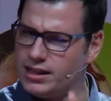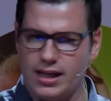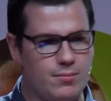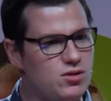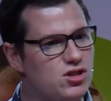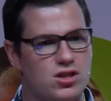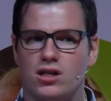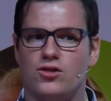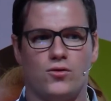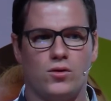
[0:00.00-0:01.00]
Get them to
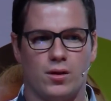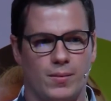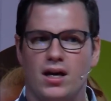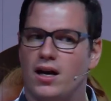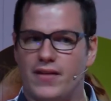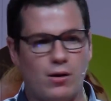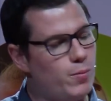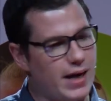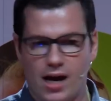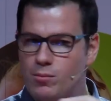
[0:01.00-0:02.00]
search through them. They
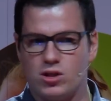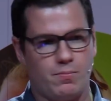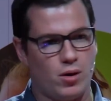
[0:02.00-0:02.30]
will be able to